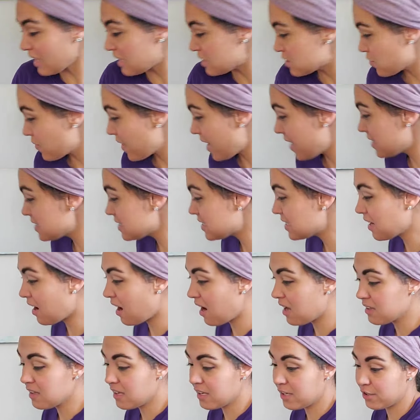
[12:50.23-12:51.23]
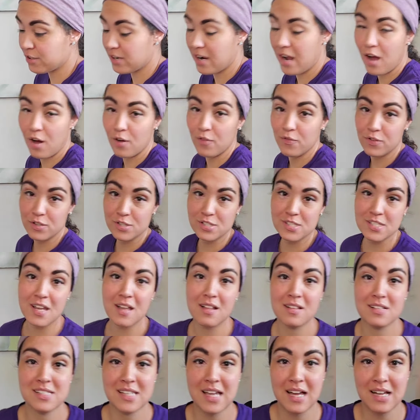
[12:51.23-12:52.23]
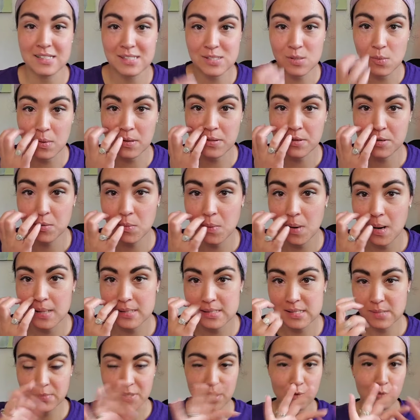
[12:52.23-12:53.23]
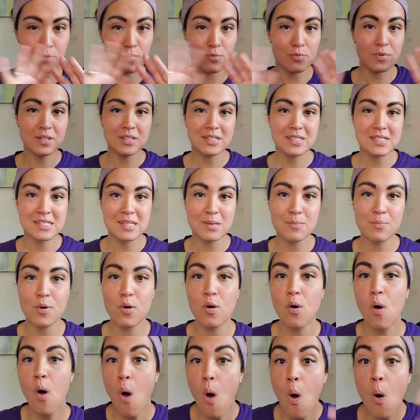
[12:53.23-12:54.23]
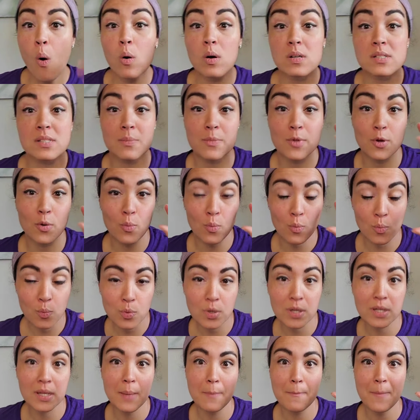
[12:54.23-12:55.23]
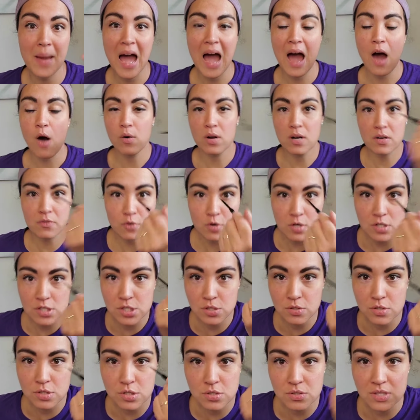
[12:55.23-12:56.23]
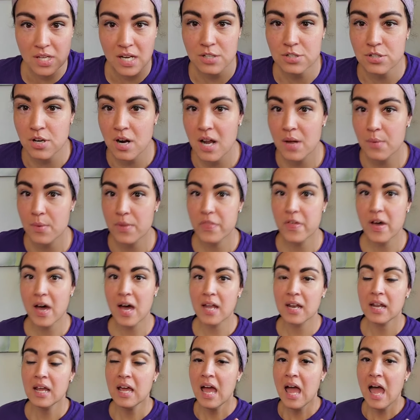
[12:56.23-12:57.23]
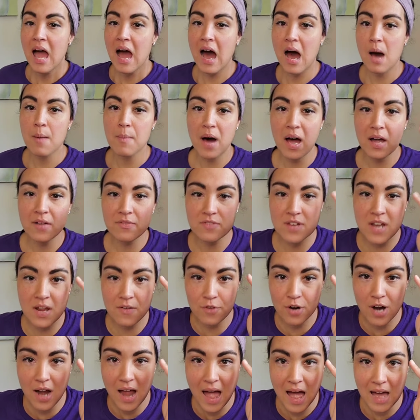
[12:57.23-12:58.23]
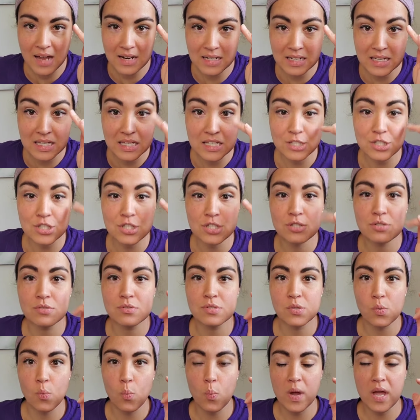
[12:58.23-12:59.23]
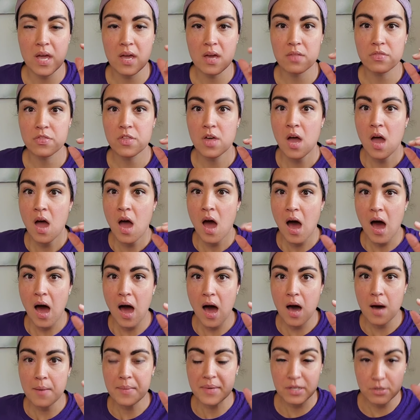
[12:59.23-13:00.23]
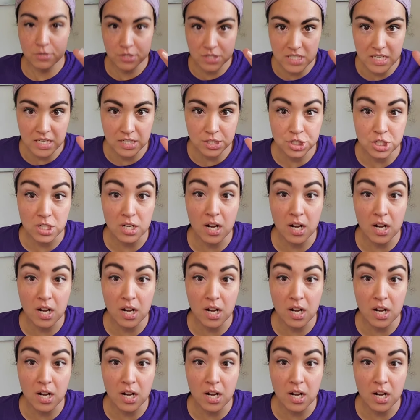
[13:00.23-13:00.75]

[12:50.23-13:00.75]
So that is the eyeliner. How versatile is that? So whether you want something really simple or something really pow, and of course you can do the under eye with that. I've never had any issues with irritation.